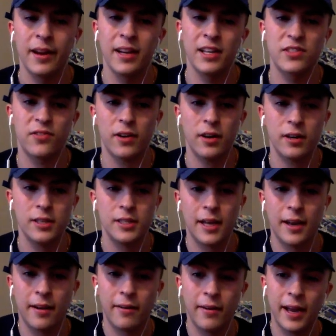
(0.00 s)
As far as
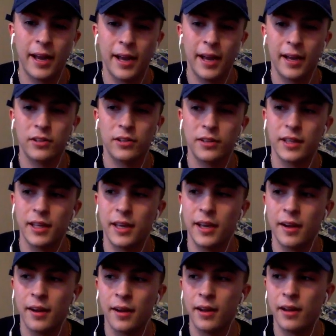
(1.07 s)
how I handled the
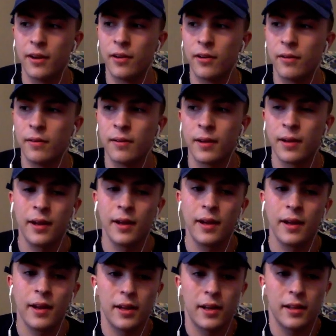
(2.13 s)
year,
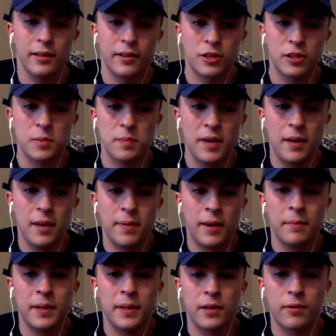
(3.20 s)
little speed
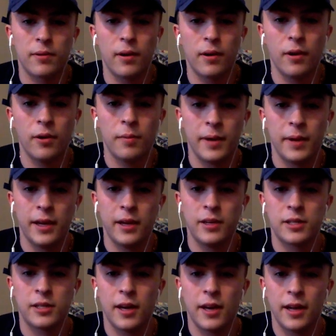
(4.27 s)
bump in the road, but you
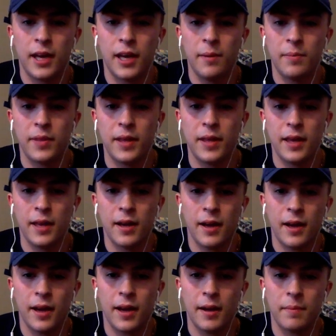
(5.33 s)
just got to keep
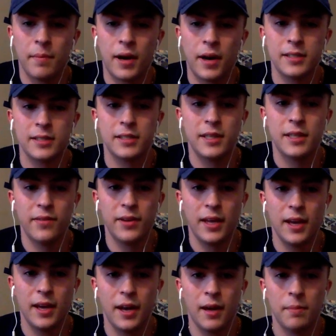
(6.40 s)
the
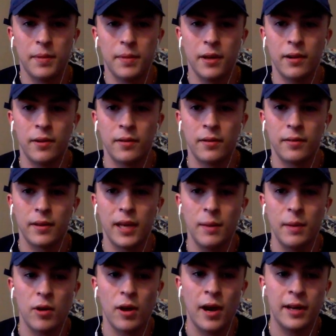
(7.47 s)
positivity up,
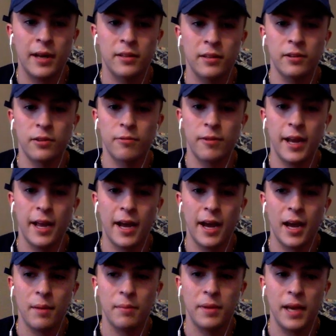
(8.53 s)
keep grinding through the
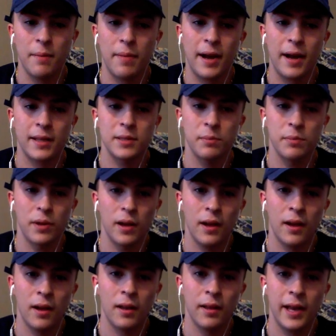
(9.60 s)
rehab, get back to
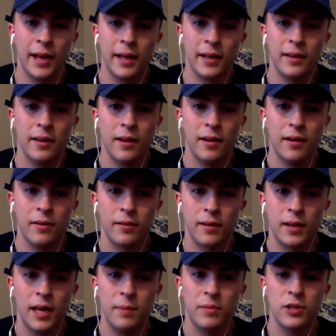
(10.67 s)
ball, and,
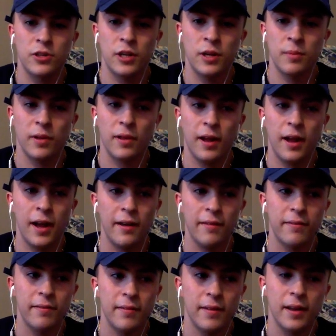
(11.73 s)
keep the dream alive.
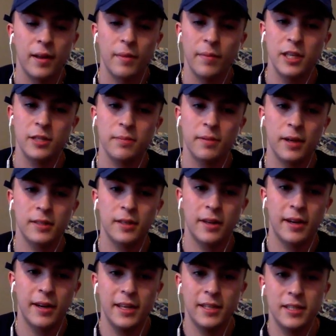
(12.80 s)
Baseball's not
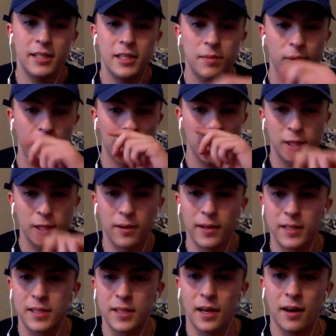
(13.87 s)
an easy sport, so
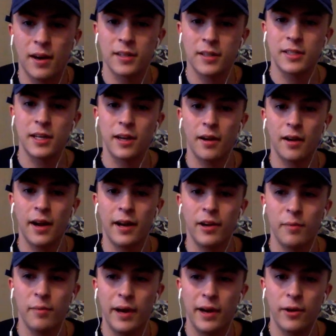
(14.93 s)
it's a constant grind
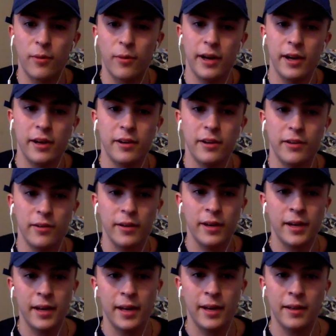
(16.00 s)
no matter what you're
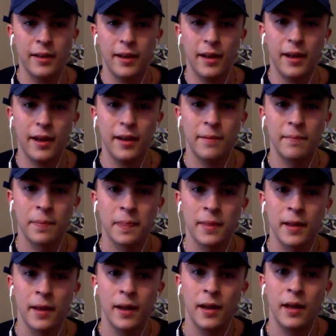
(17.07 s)
doing. And,
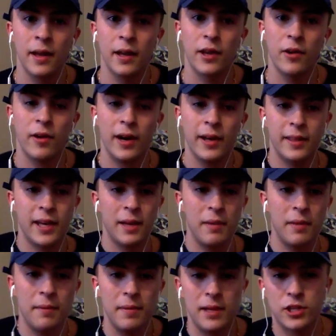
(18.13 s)
I think it
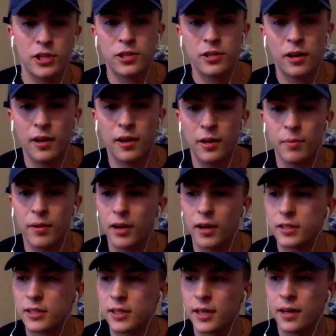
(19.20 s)
made me a stronger
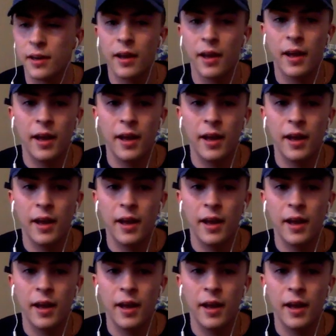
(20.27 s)
person.